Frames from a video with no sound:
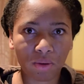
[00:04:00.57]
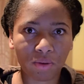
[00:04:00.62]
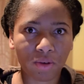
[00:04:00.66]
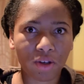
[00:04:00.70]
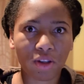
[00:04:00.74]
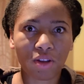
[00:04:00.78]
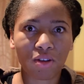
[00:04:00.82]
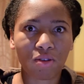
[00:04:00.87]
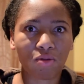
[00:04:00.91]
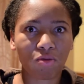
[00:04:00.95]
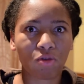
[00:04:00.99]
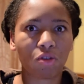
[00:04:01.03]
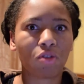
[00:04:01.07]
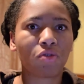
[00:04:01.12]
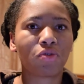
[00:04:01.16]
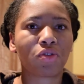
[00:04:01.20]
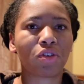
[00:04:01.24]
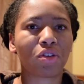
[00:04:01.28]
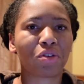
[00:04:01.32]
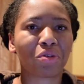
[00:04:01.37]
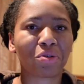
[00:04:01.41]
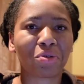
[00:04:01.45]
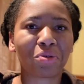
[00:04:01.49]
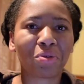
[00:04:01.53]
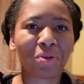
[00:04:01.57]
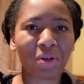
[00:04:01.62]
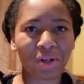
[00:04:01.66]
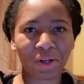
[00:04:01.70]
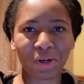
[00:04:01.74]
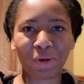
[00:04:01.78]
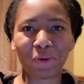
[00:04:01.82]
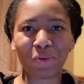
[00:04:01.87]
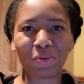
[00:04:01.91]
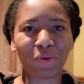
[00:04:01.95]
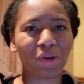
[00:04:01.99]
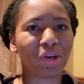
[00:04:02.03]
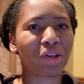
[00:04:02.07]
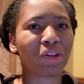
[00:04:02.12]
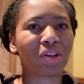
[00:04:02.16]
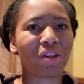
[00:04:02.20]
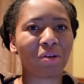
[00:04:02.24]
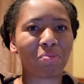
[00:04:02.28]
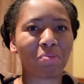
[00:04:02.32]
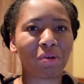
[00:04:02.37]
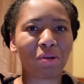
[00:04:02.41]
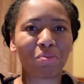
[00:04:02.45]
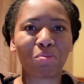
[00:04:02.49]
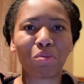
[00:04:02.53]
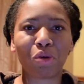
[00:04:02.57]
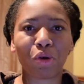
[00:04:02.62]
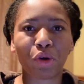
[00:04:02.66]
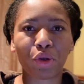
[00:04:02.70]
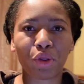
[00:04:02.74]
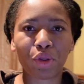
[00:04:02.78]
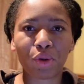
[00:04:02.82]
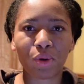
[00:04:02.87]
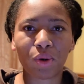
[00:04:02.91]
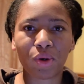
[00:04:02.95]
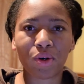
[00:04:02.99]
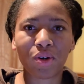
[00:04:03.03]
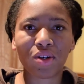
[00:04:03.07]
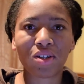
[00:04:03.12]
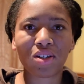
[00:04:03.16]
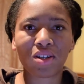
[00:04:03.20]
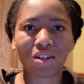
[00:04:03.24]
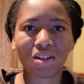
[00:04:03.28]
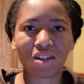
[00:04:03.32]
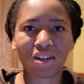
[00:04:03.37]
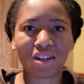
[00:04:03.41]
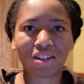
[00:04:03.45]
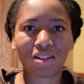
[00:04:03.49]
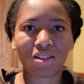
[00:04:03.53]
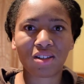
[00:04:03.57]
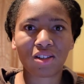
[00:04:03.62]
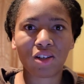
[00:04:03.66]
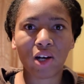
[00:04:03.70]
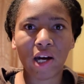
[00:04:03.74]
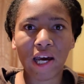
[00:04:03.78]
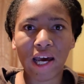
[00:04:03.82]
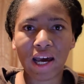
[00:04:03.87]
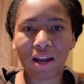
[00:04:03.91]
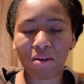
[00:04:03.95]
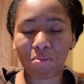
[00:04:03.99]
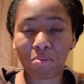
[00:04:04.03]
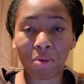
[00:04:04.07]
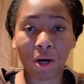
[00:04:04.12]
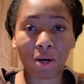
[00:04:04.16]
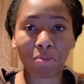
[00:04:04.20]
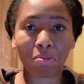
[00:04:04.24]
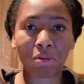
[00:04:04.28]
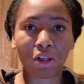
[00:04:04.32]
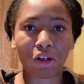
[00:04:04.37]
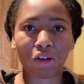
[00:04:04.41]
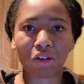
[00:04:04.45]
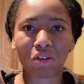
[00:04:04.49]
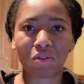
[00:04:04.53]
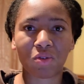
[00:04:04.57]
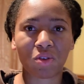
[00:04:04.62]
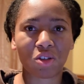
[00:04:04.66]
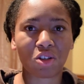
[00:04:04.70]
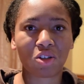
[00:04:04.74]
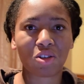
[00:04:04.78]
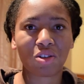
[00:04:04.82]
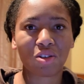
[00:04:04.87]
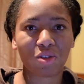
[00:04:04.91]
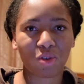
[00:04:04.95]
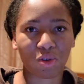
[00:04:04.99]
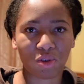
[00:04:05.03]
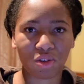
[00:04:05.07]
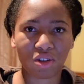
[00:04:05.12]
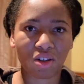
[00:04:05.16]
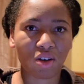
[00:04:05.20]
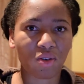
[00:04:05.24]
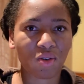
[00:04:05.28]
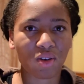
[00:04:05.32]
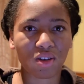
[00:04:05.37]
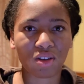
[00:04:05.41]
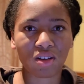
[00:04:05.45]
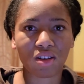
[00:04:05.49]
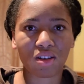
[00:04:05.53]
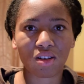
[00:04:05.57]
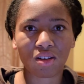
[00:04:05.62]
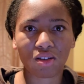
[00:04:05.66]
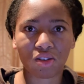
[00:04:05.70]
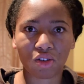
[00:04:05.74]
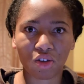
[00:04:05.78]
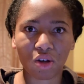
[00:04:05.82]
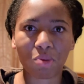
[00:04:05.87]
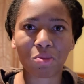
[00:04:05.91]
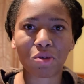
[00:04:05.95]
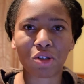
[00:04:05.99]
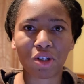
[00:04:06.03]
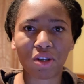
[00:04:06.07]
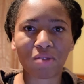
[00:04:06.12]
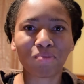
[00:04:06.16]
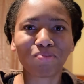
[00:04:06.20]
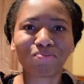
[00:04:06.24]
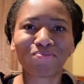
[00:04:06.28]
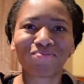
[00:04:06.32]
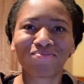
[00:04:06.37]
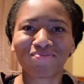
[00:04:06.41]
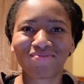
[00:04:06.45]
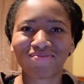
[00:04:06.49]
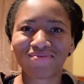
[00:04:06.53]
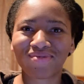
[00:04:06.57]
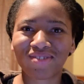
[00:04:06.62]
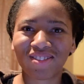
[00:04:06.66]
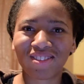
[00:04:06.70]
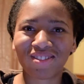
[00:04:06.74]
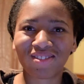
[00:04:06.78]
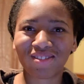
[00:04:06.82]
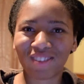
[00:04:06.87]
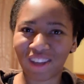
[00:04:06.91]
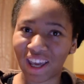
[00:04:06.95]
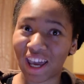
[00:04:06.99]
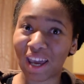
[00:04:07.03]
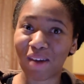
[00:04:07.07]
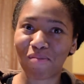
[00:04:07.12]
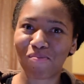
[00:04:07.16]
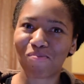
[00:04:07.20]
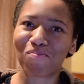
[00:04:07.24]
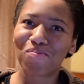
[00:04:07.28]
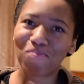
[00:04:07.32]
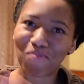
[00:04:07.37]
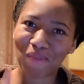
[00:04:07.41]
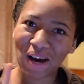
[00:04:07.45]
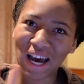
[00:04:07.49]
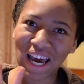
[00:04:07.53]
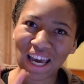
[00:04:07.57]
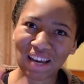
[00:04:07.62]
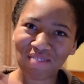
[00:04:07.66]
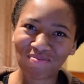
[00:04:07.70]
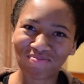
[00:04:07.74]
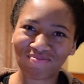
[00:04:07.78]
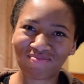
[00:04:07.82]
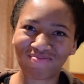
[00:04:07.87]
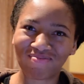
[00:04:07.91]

written review with a bit more thought in it at my blog, which is also in the description. Okay, bye!